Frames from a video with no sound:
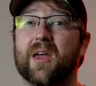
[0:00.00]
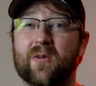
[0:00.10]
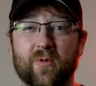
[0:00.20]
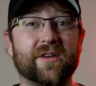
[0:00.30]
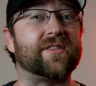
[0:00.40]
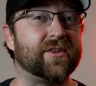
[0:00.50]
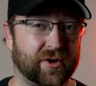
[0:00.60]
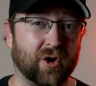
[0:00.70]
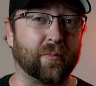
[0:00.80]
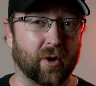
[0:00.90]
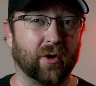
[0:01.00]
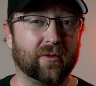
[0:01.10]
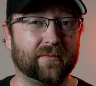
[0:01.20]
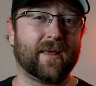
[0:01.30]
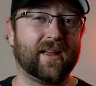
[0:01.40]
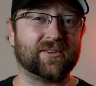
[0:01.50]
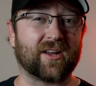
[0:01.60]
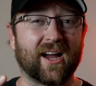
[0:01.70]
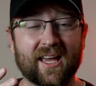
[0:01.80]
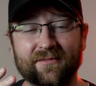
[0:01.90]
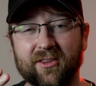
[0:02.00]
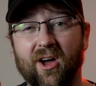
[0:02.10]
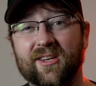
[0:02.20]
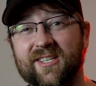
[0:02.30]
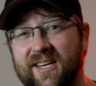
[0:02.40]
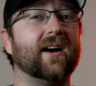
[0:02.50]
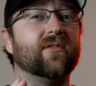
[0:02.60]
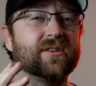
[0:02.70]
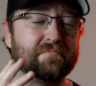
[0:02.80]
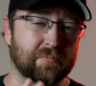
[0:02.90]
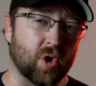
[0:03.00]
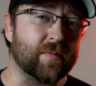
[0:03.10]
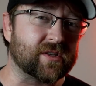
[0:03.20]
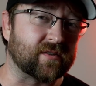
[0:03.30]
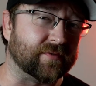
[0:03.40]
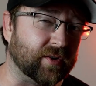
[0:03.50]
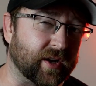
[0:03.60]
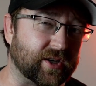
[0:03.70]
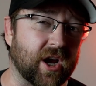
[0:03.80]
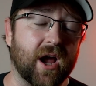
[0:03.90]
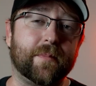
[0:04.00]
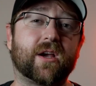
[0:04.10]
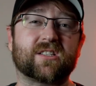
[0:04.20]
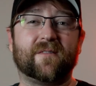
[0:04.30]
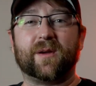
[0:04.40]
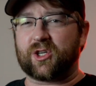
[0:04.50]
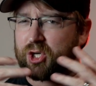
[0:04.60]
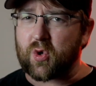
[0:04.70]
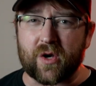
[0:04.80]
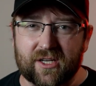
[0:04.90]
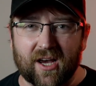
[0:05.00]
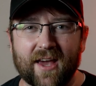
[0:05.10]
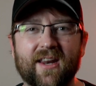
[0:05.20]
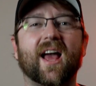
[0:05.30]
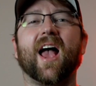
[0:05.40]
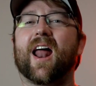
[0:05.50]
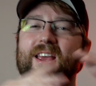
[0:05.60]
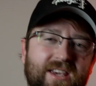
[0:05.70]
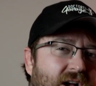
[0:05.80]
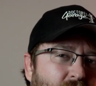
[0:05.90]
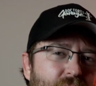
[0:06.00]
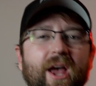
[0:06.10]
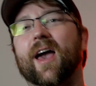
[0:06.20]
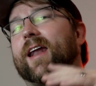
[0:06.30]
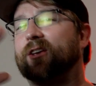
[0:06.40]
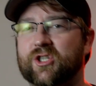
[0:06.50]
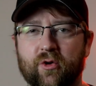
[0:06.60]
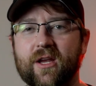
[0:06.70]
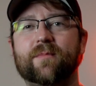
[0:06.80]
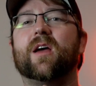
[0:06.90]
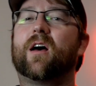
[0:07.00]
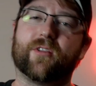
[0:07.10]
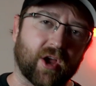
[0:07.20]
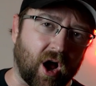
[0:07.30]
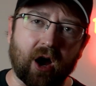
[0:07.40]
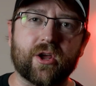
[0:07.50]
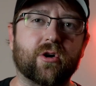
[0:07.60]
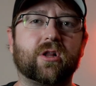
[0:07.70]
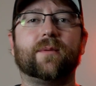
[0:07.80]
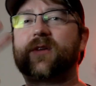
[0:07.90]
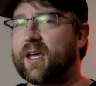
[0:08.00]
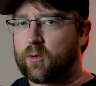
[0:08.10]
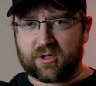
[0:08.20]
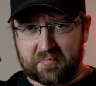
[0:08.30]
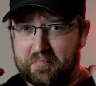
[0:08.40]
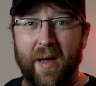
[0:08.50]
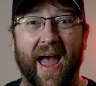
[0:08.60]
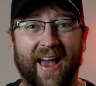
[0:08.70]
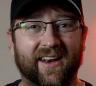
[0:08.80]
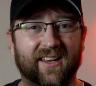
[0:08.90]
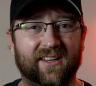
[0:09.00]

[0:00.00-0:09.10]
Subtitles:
with the GoPro. And I have lost countless moments of footage because I've been too excited and I yelled and I screamed and the audio clipped and it was bad.